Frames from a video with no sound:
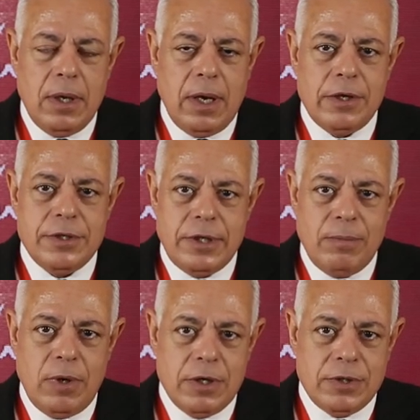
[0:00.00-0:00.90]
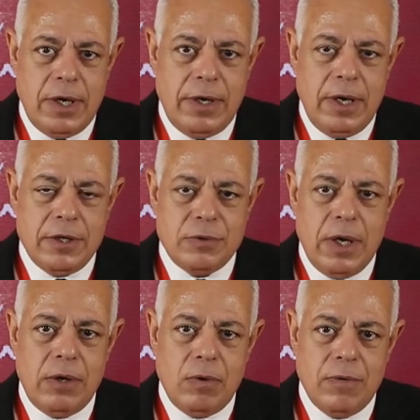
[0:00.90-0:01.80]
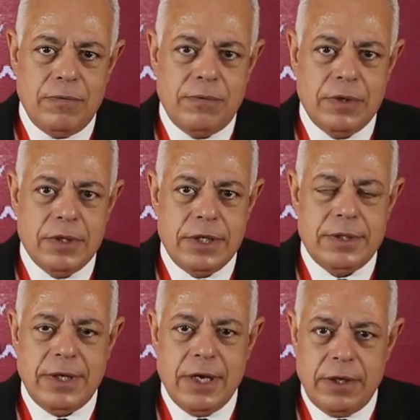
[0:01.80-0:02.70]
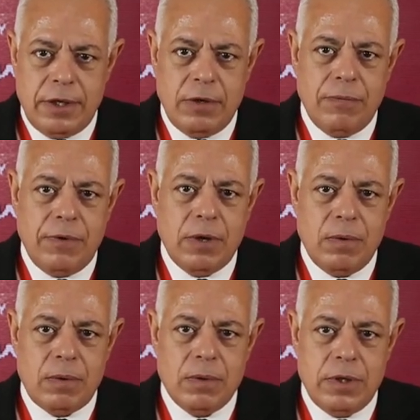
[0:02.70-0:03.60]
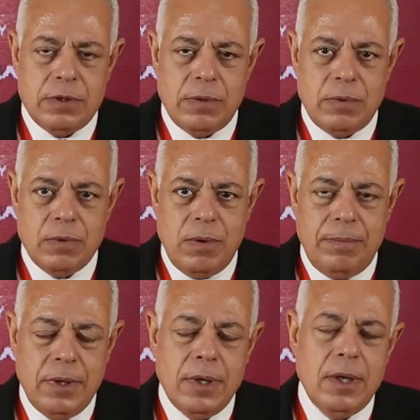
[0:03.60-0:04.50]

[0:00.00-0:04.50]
unstable angina is one of uh, this entity of acute coronary syndrome.